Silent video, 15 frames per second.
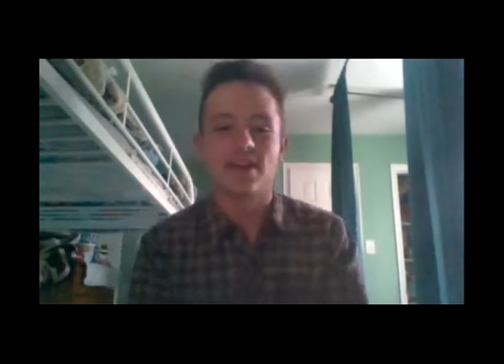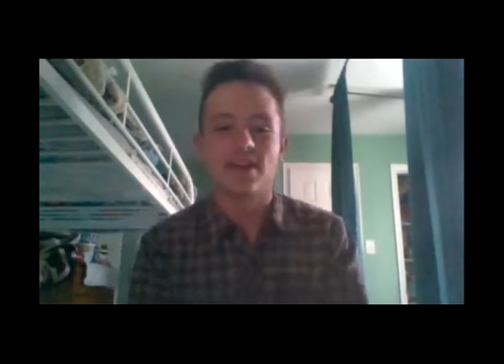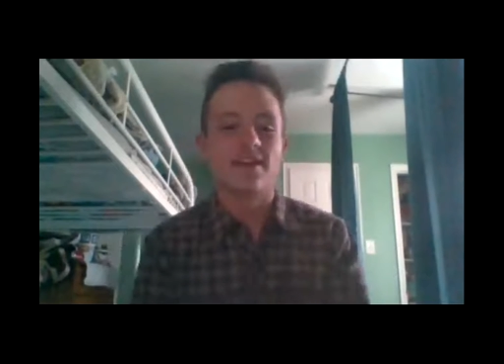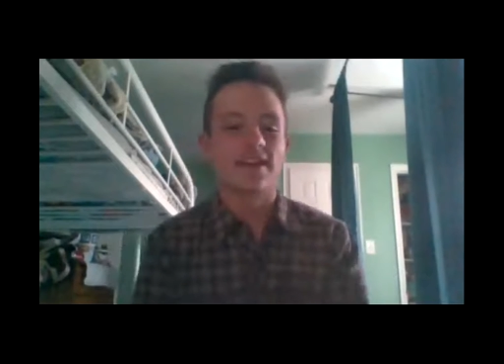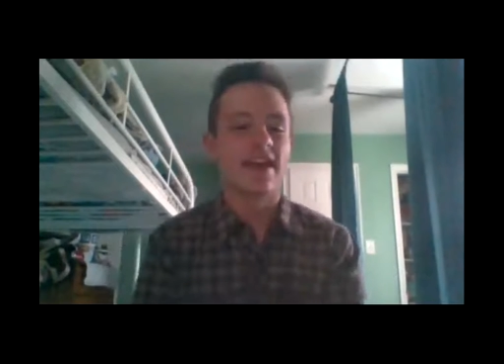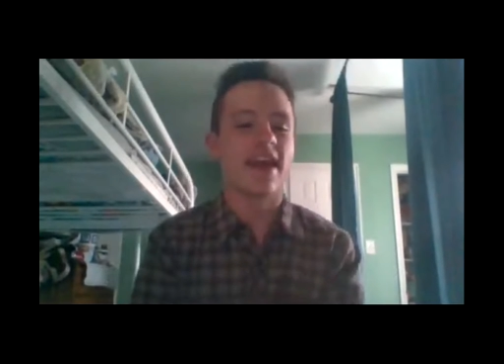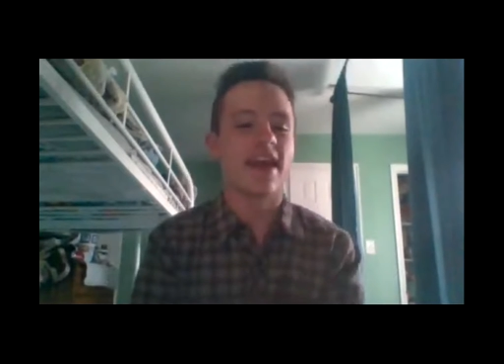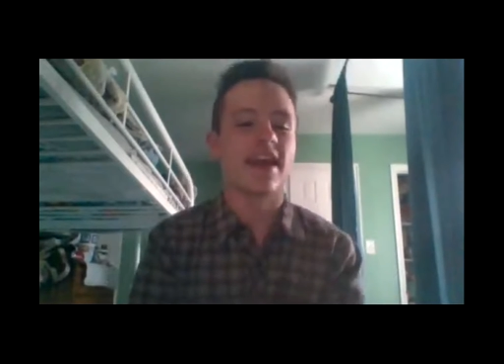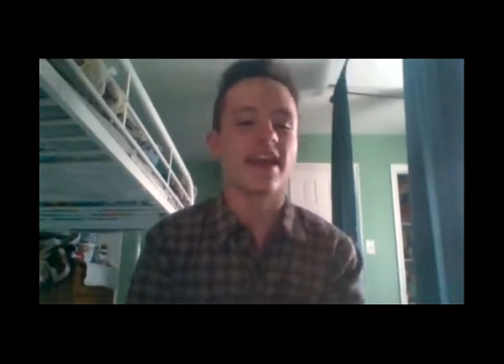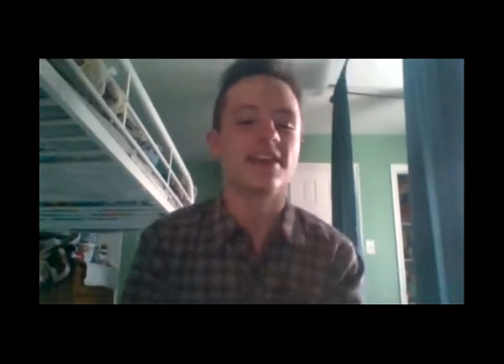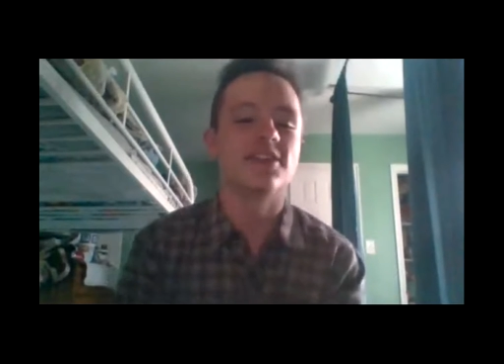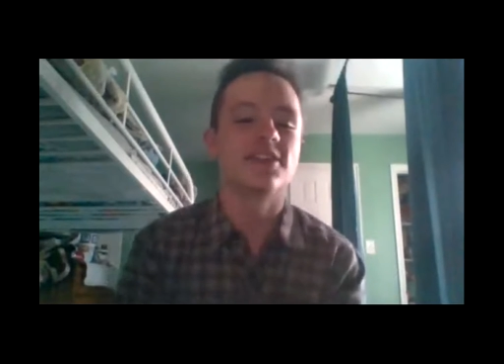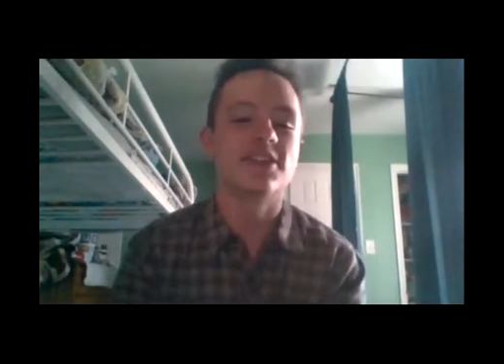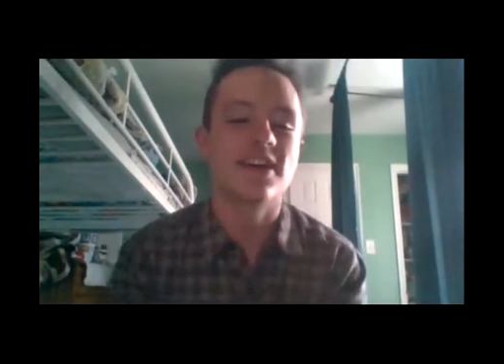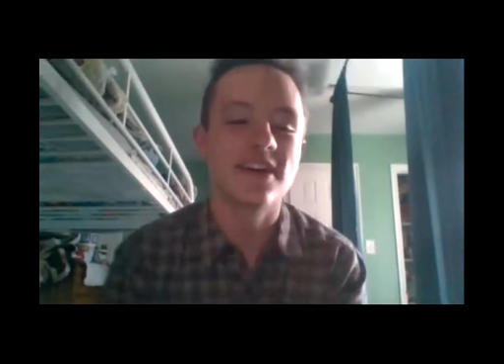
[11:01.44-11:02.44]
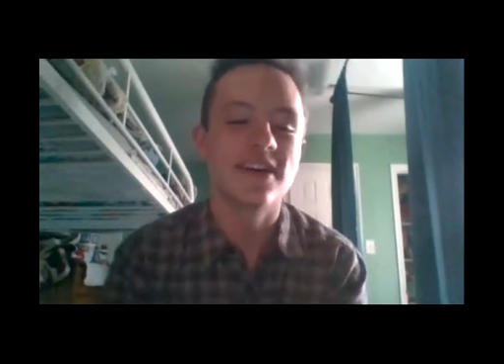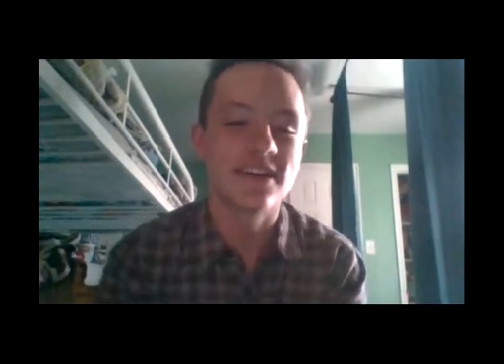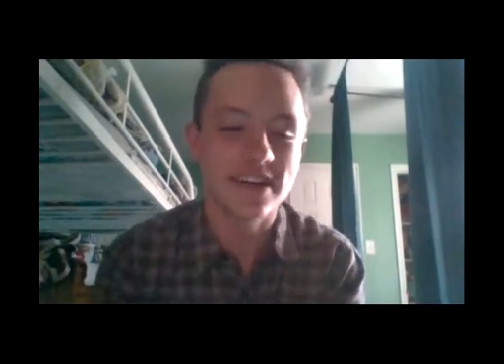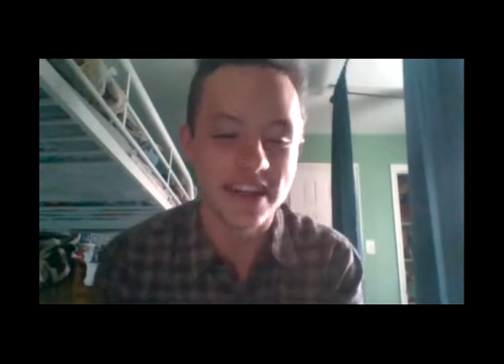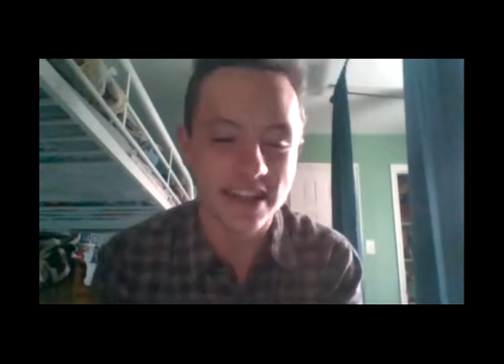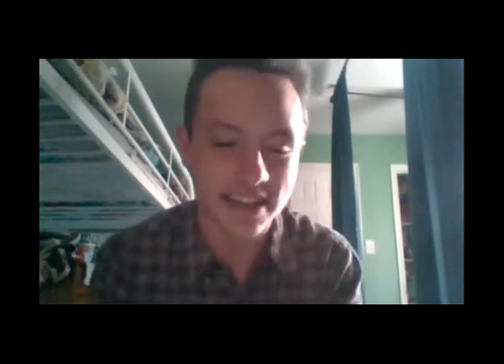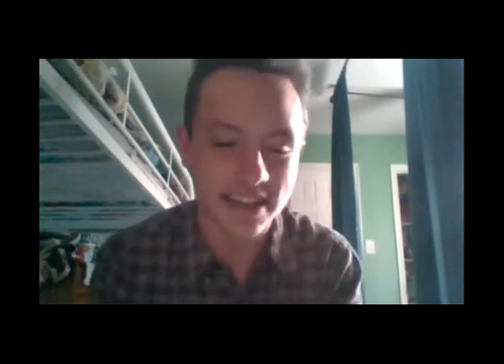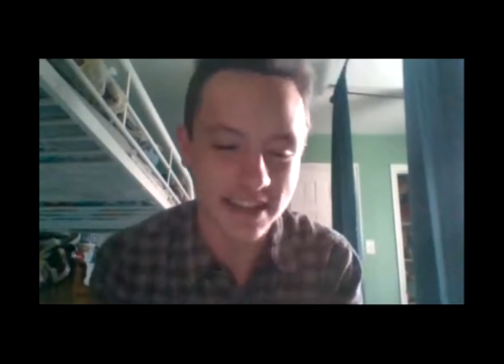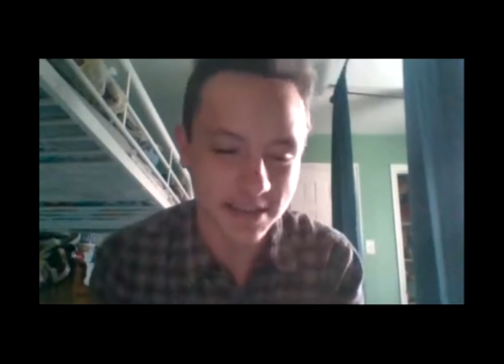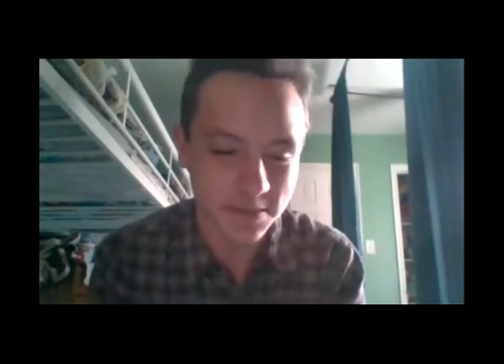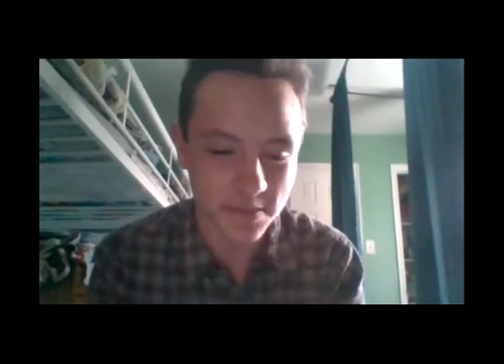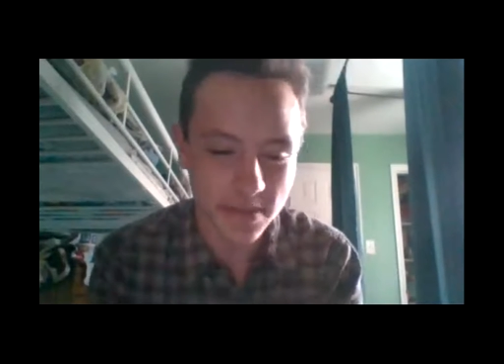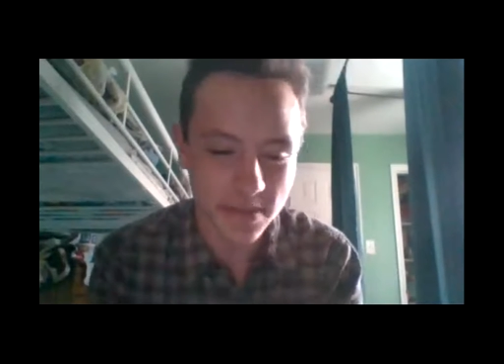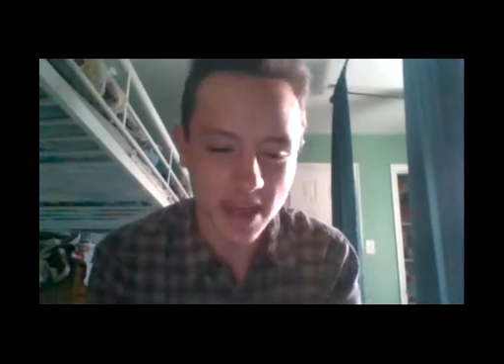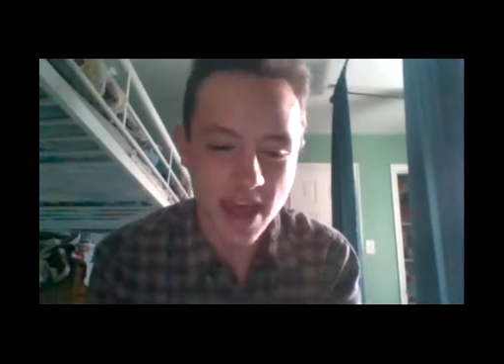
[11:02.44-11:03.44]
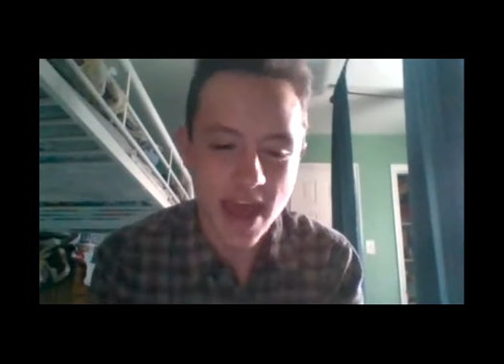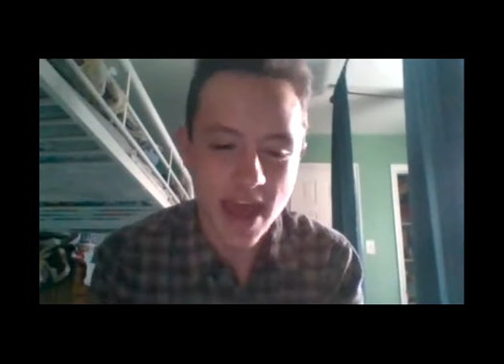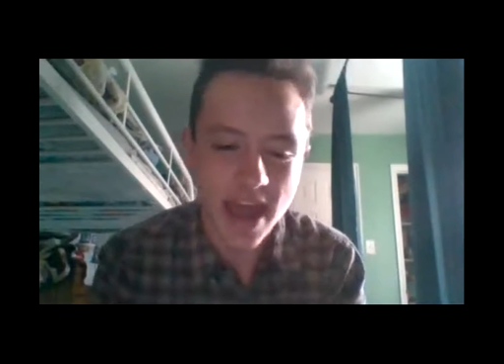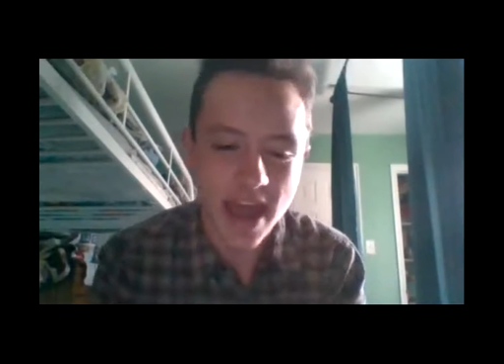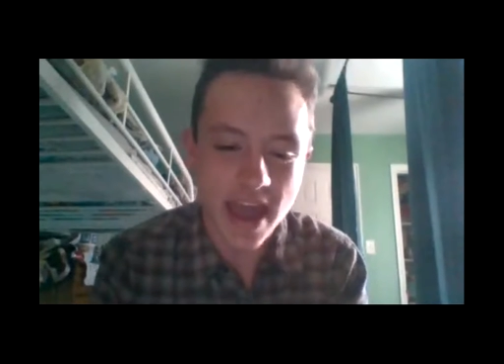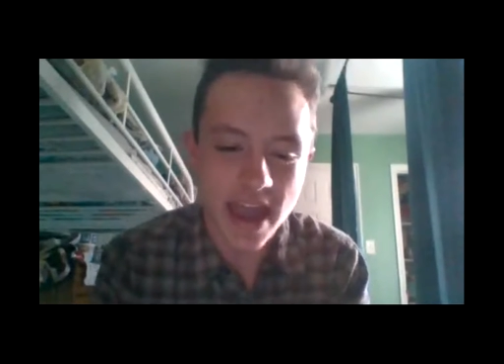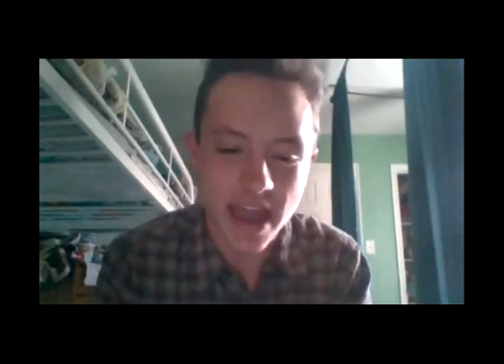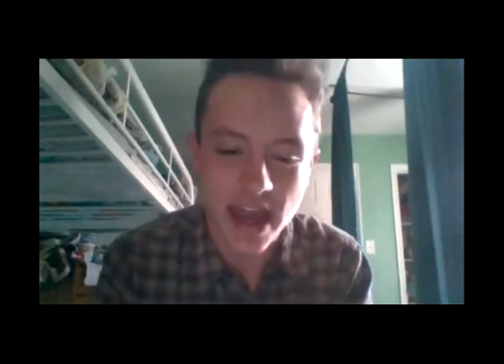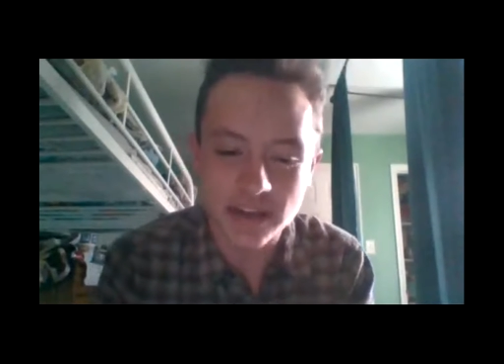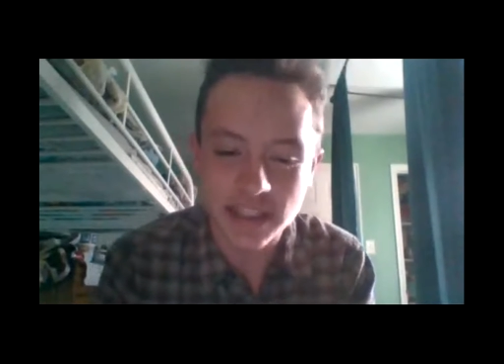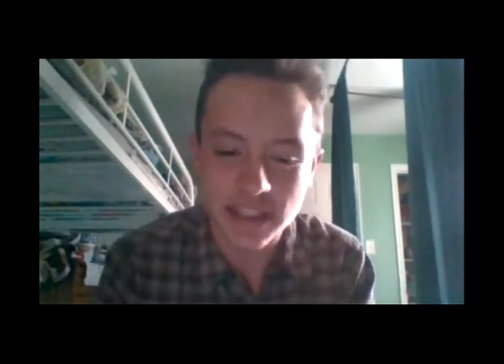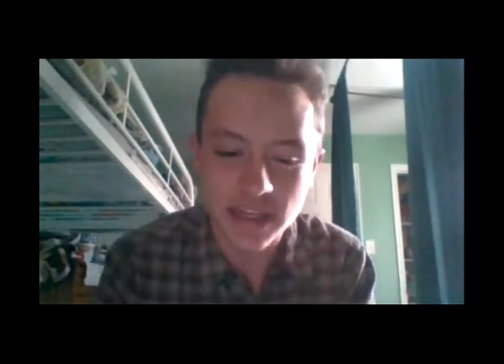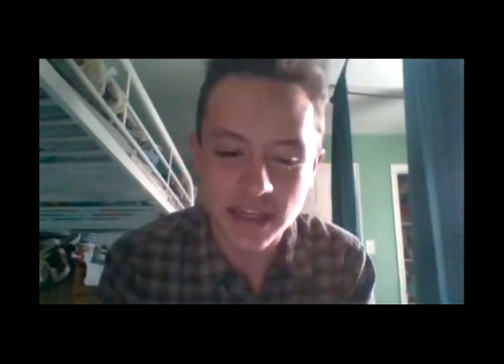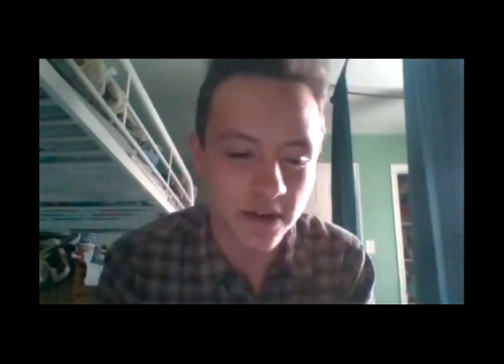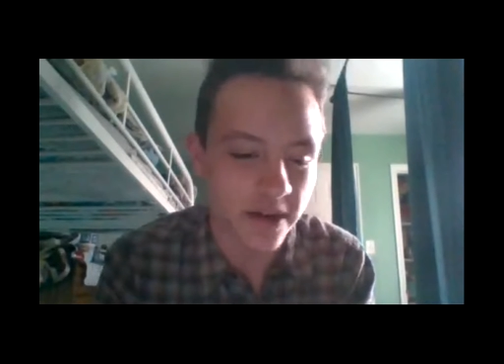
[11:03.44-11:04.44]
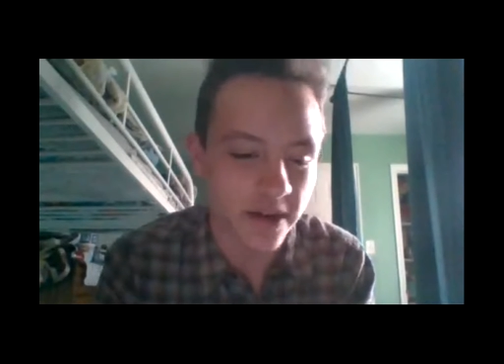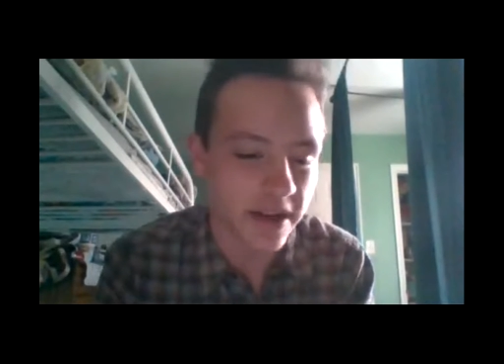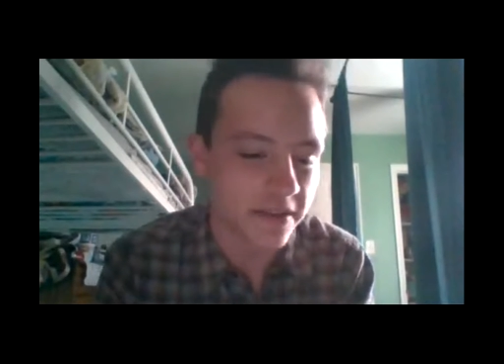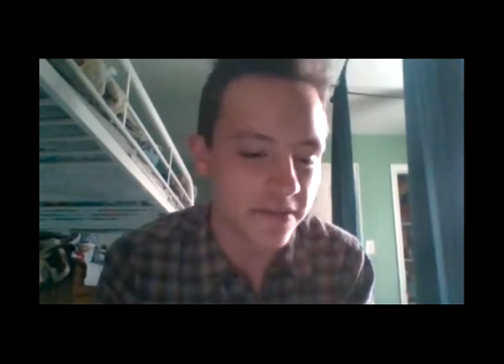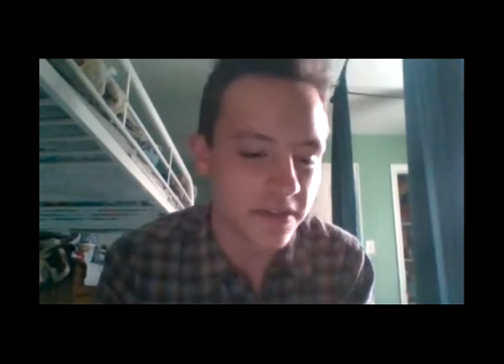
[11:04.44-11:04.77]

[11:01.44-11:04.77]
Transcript: Okay, intro is, hey, how's it going?